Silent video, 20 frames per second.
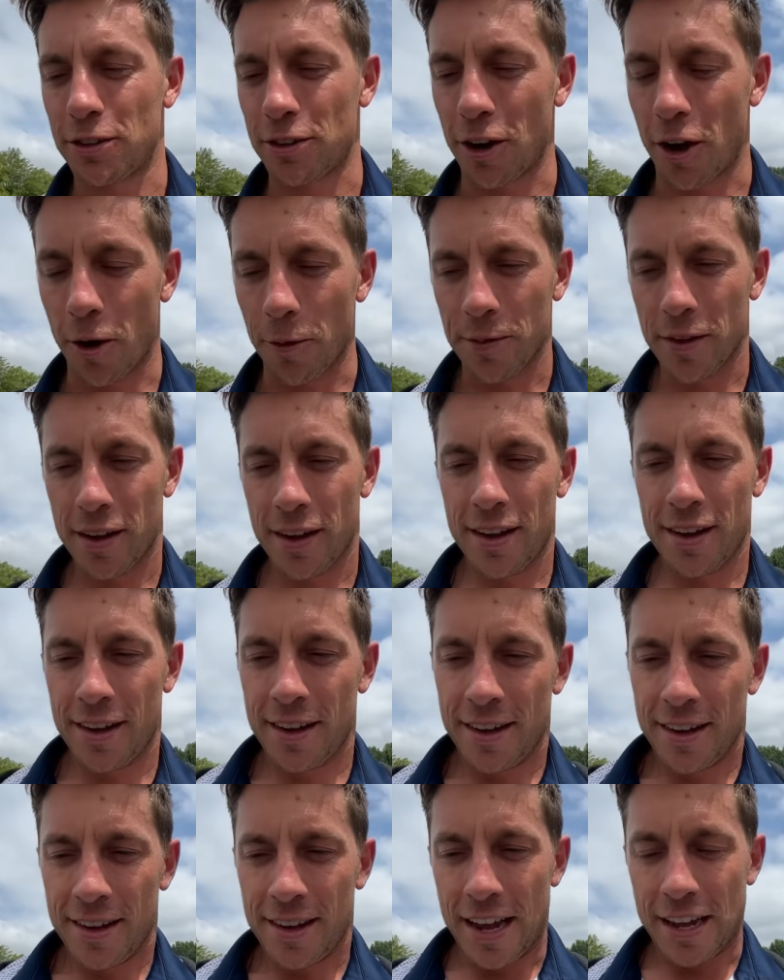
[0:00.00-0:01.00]
So
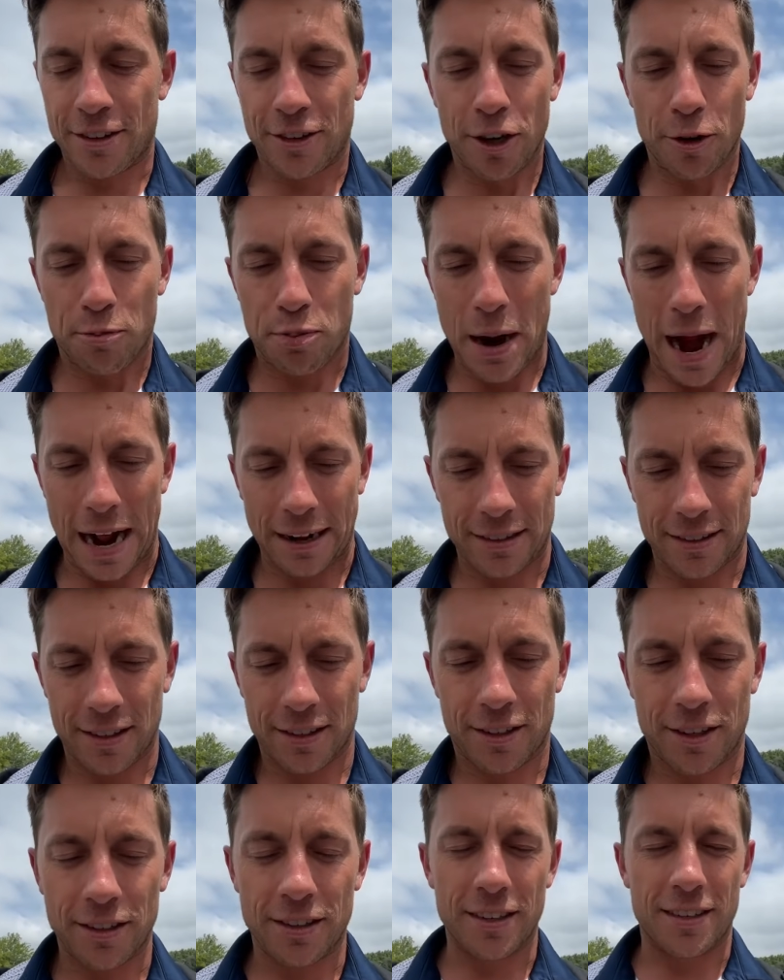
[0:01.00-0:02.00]
it's good practice,
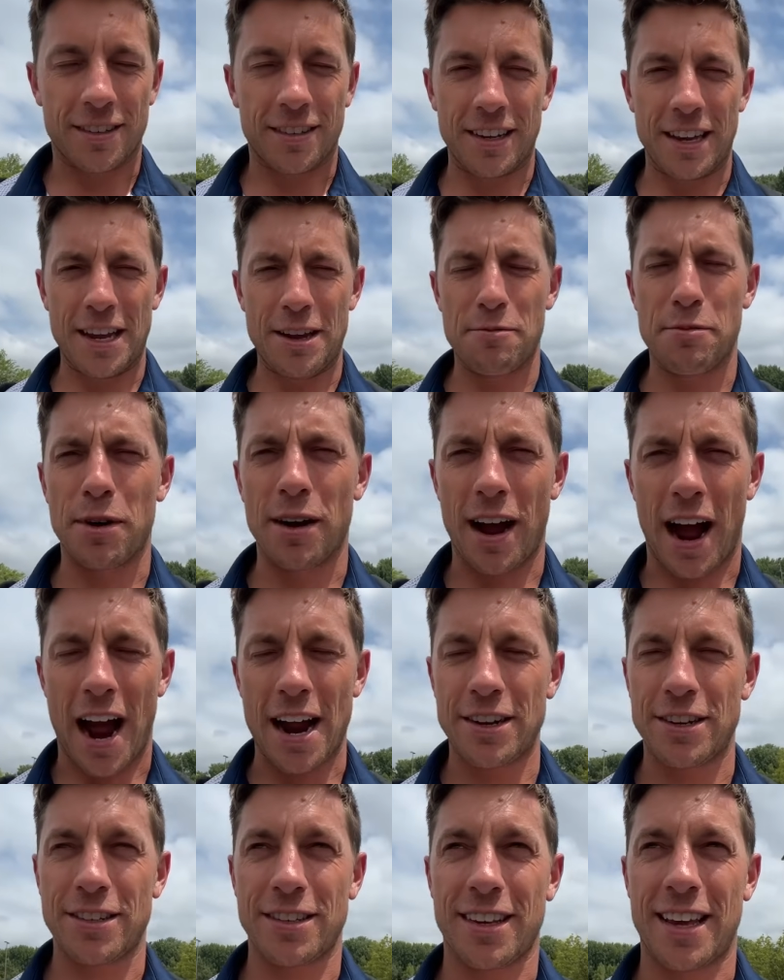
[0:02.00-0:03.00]
it's good to see, but
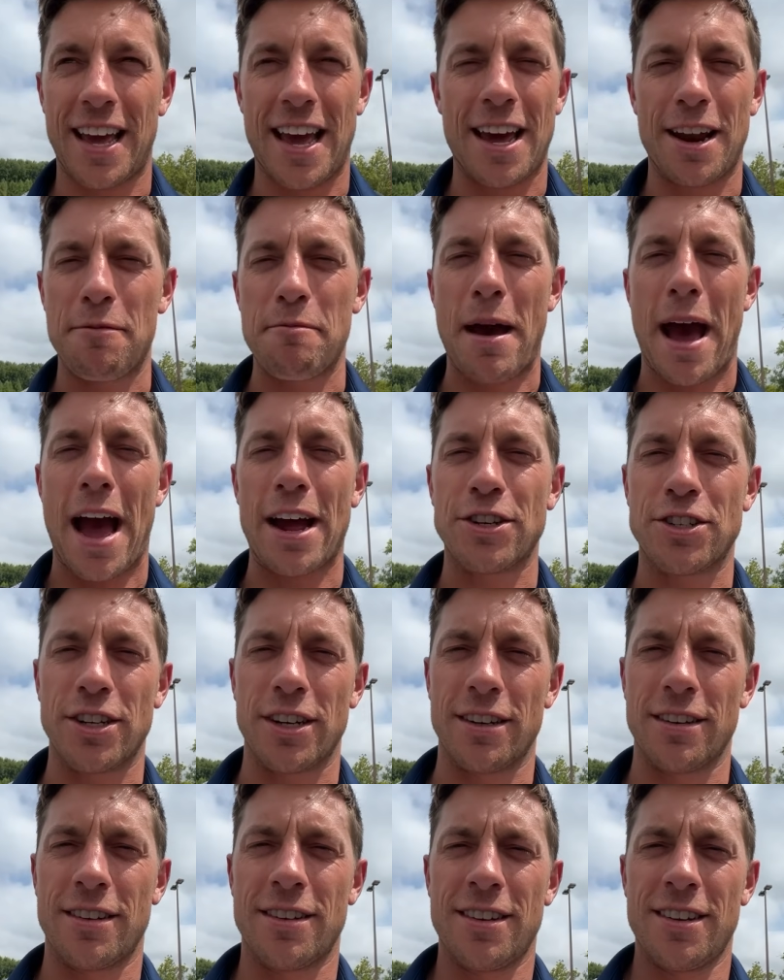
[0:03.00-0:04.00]
I just can't
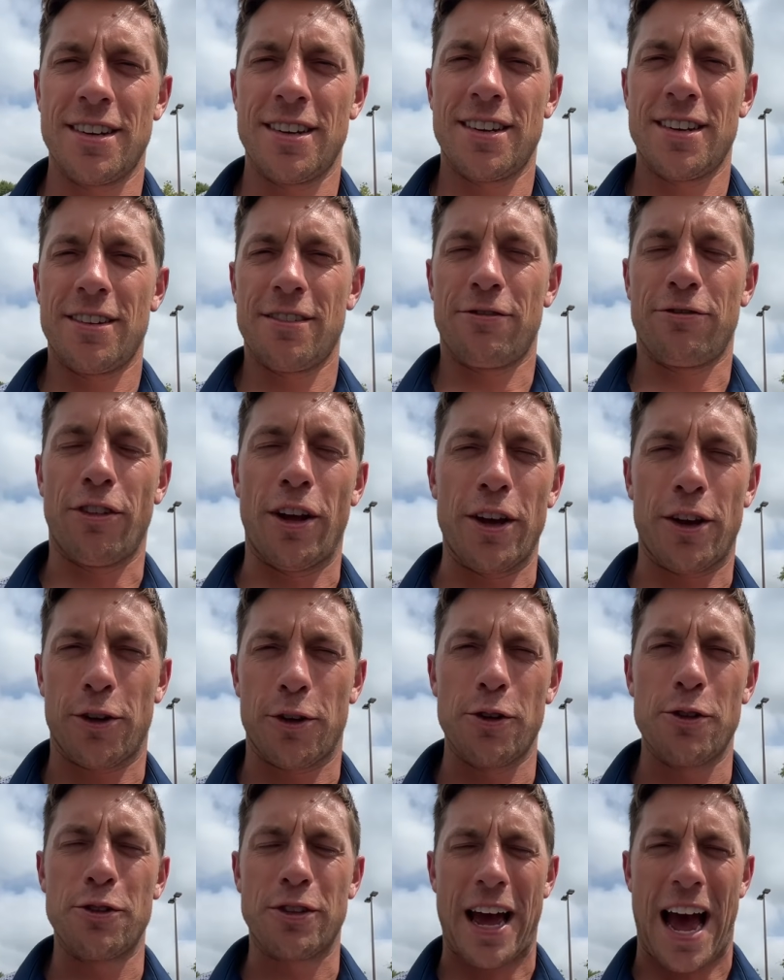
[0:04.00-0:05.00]
imagine flight
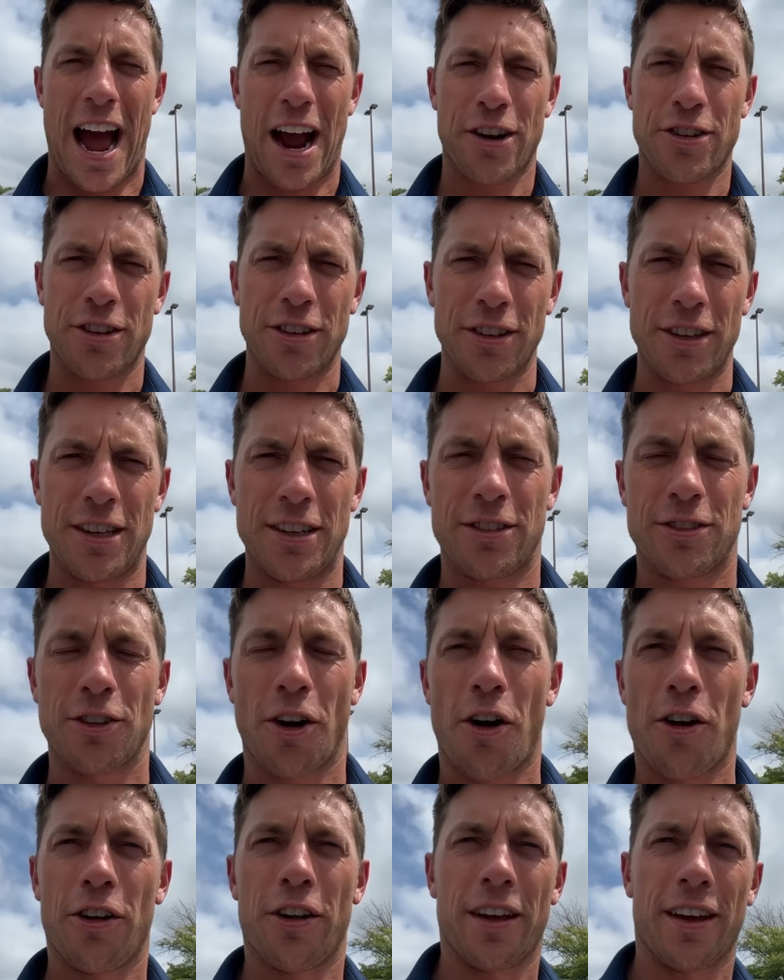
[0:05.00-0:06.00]
crews actually
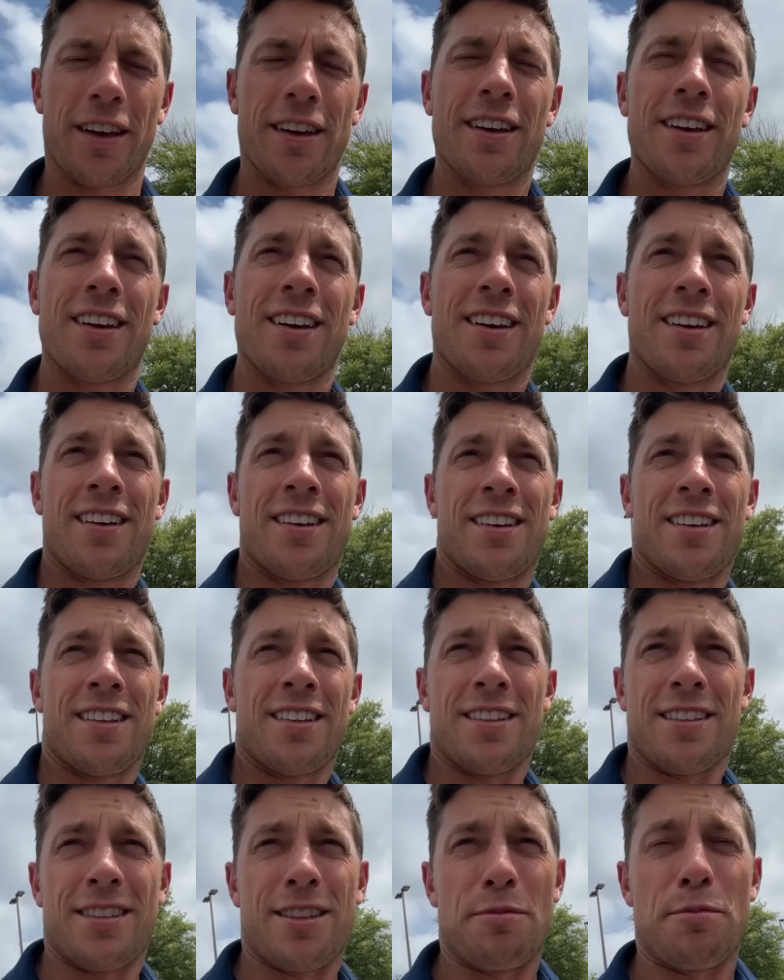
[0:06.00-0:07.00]
stalling
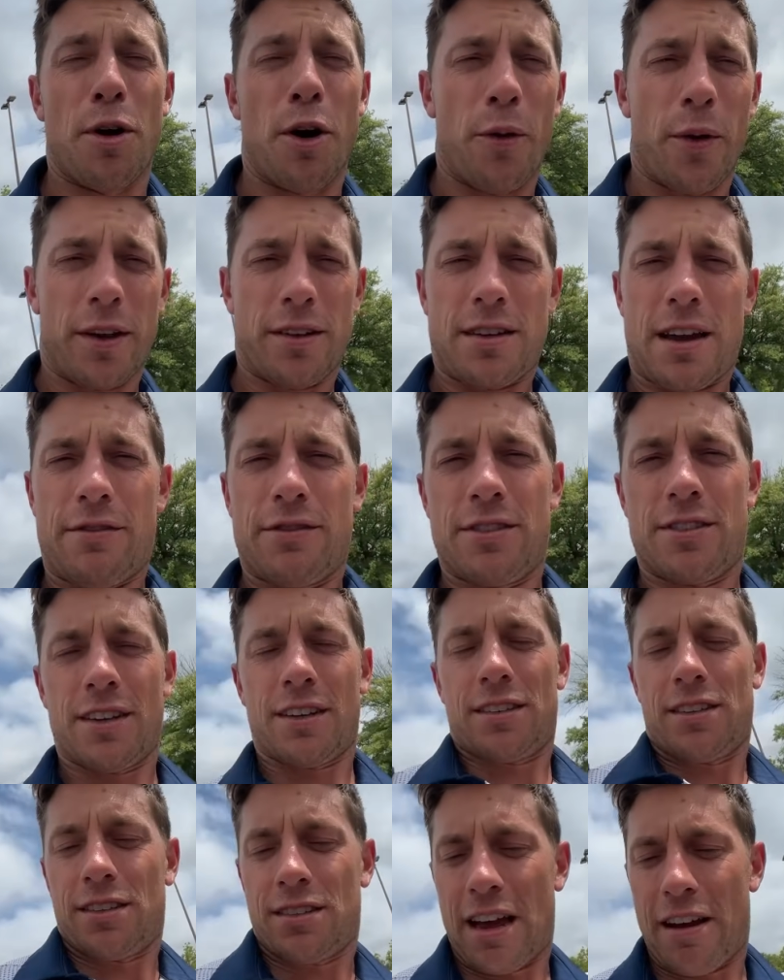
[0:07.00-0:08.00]
the Boeing
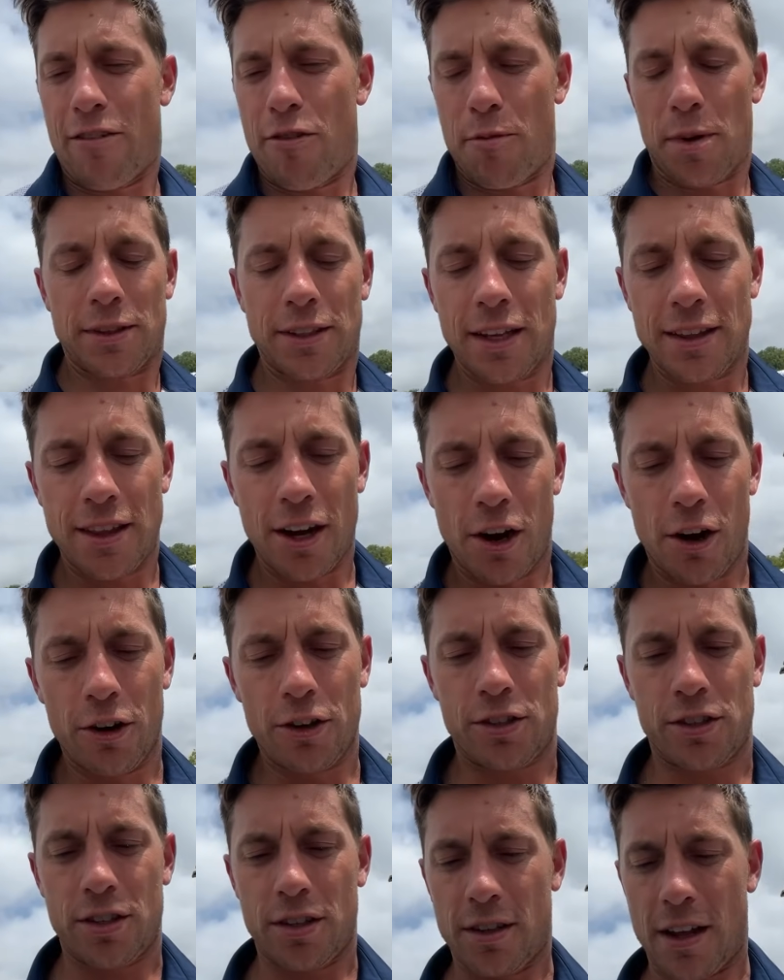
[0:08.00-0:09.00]
767, but did
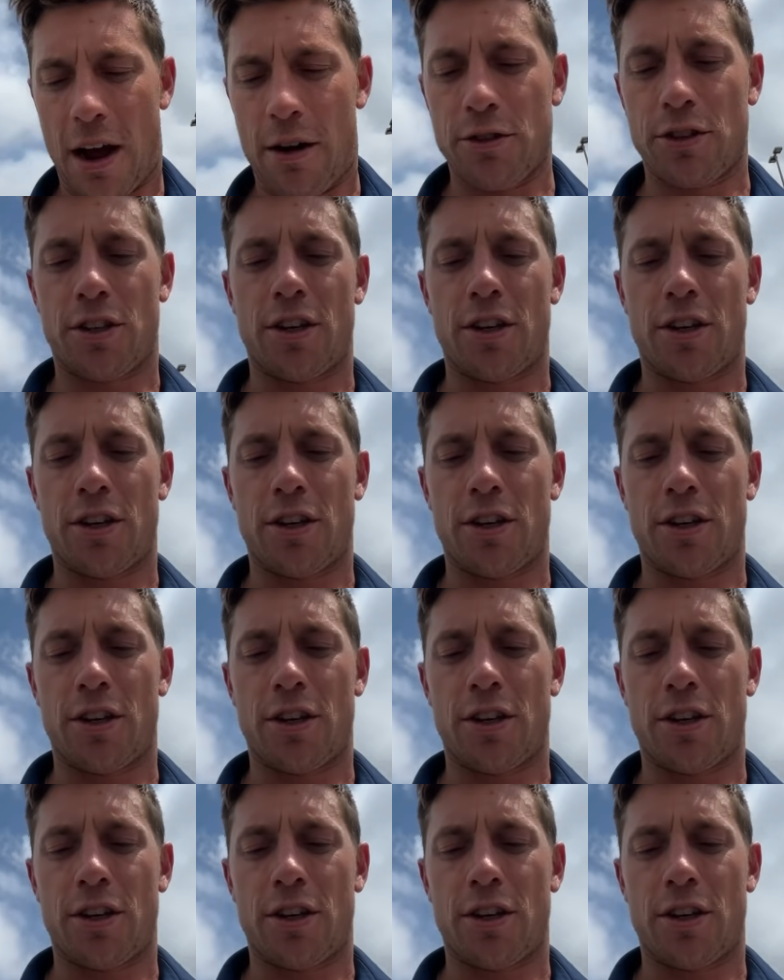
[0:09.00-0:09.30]
those, that was